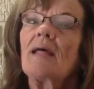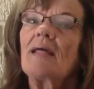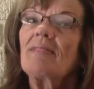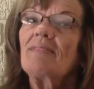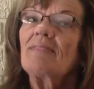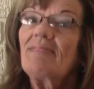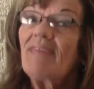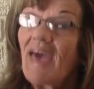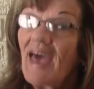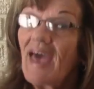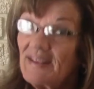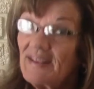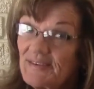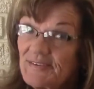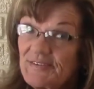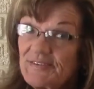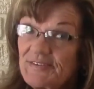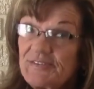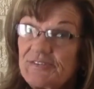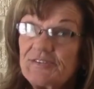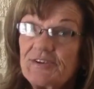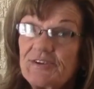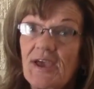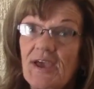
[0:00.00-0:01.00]
That is
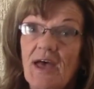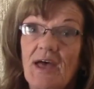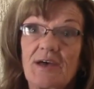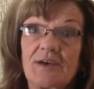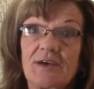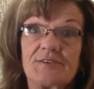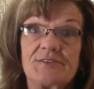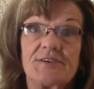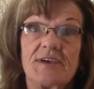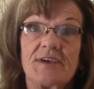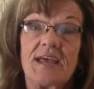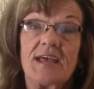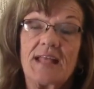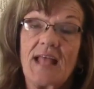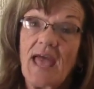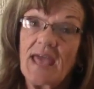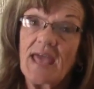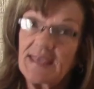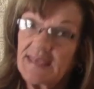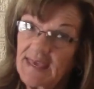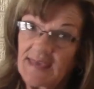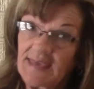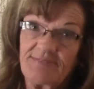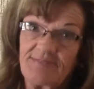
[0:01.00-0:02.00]
a challenge, and
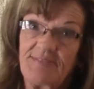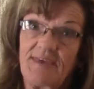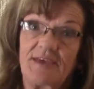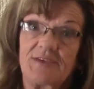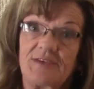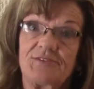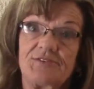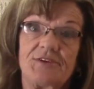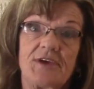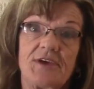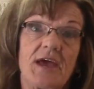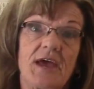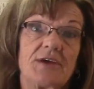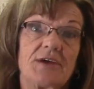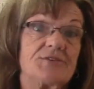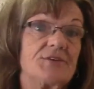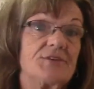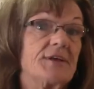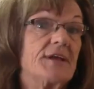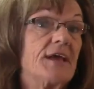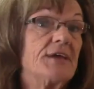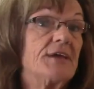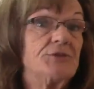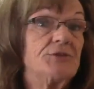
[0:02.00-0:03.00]
I get that challenge,
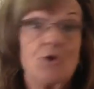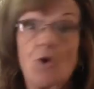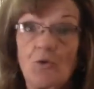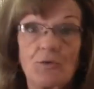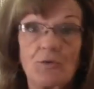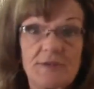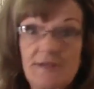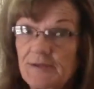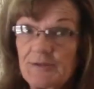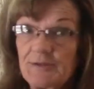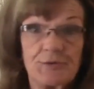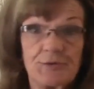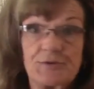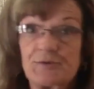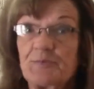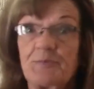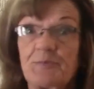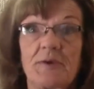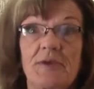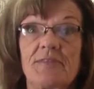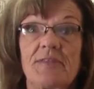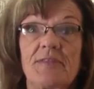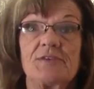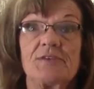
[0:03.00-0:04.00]
and I don't need to
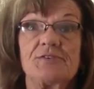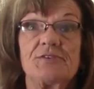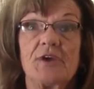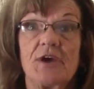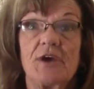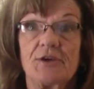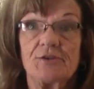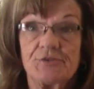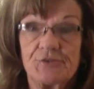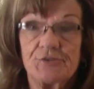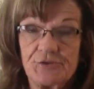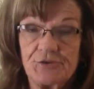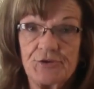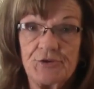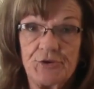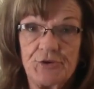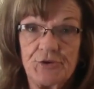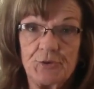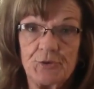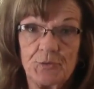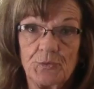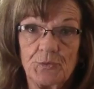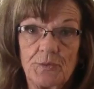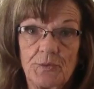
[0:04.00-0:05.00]
explain that challenge to
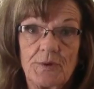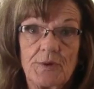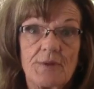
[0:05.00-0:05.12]
you.